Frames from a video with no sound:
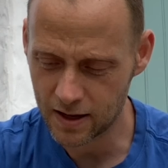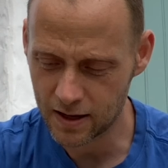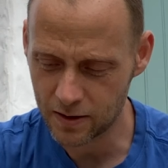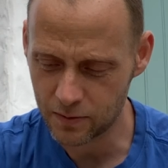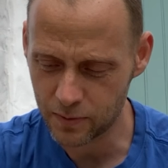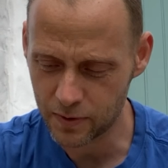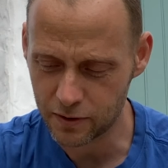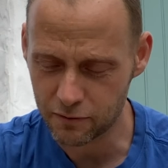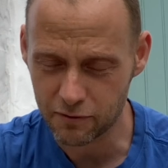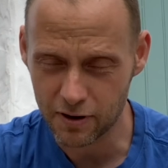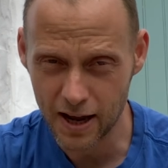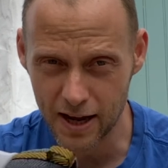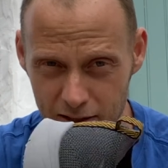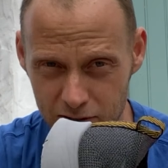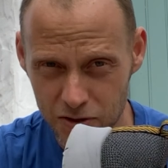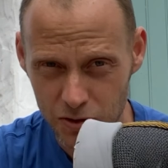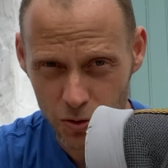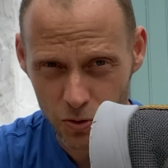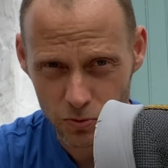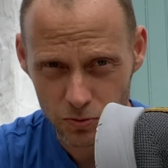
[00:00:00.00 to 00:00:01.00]
with the React
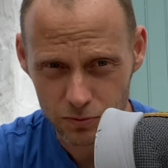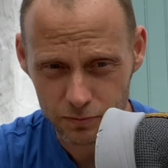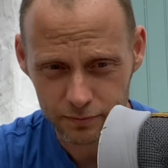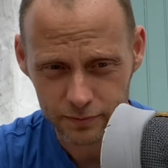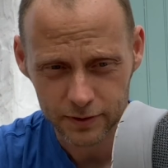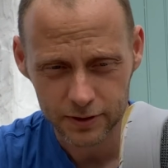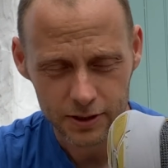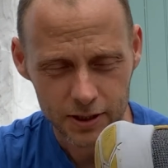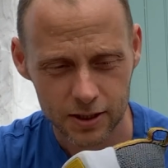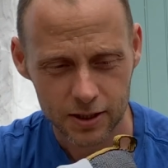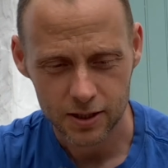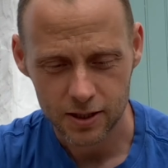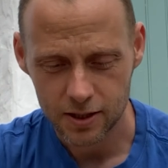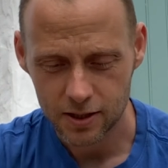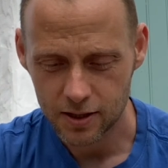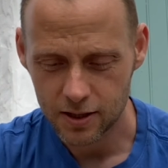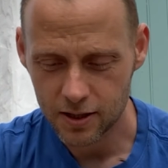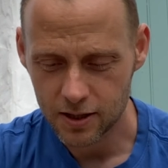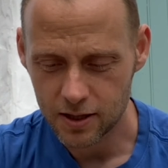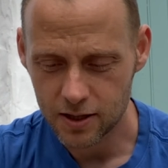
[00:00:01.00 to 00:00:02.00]
sole.
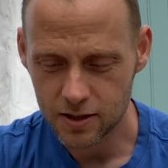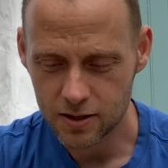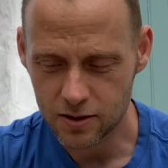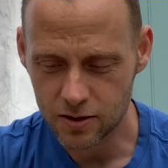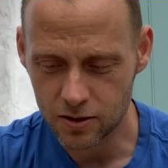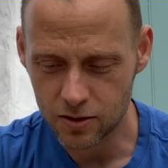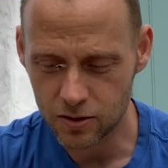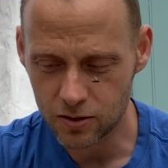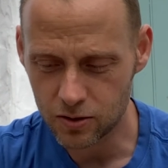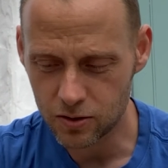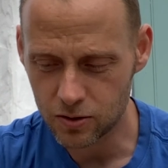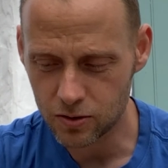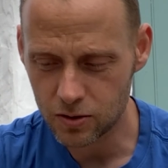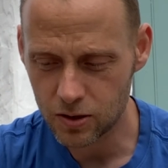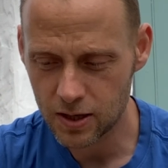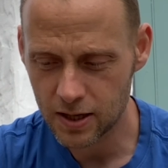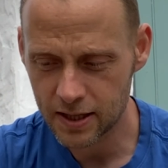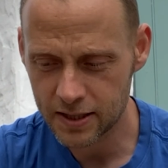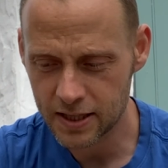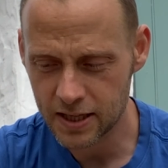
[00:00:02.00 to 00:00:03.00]
So
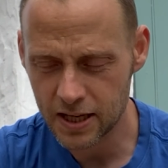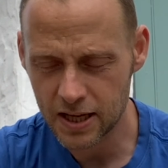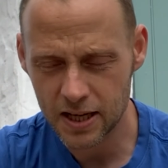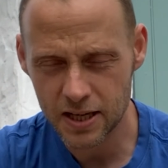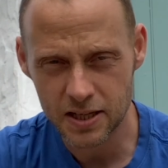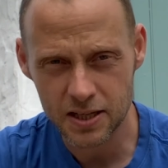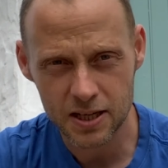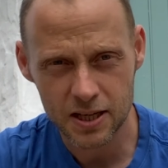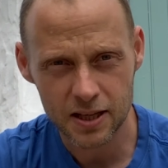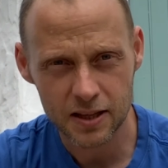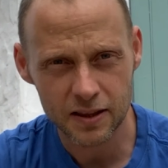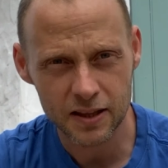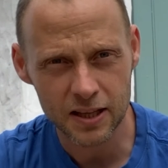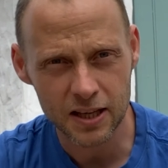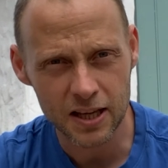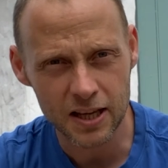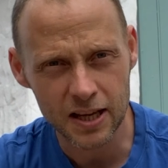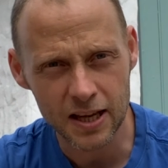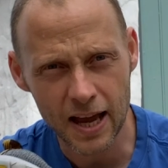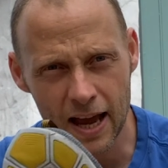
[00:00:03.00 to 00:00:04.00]
I did
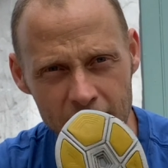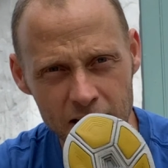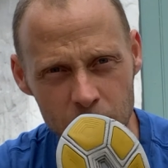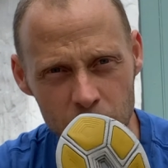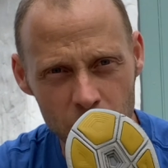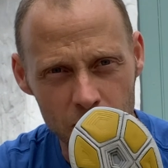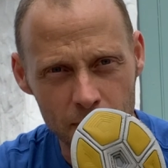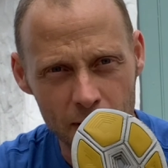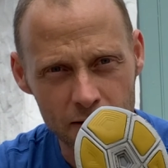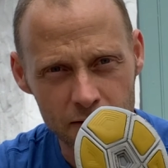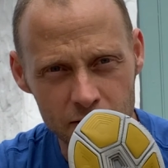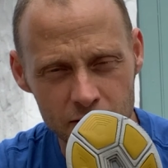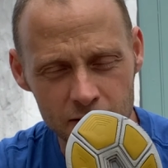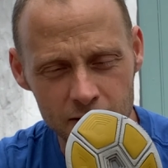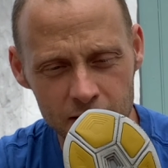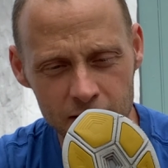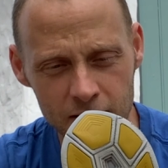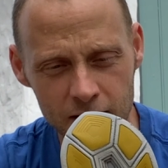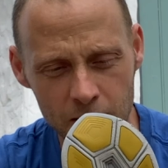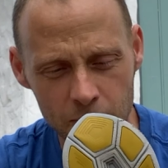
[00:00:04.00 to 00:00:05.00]
the Edinburgh Marathon
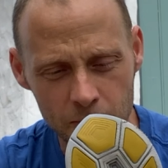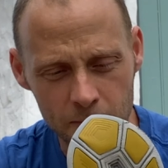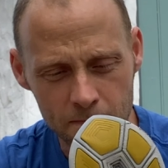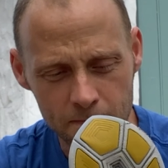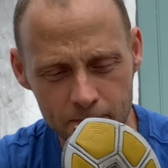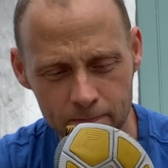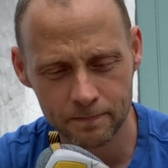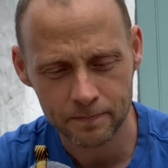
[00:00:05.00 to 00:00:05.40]
in that one.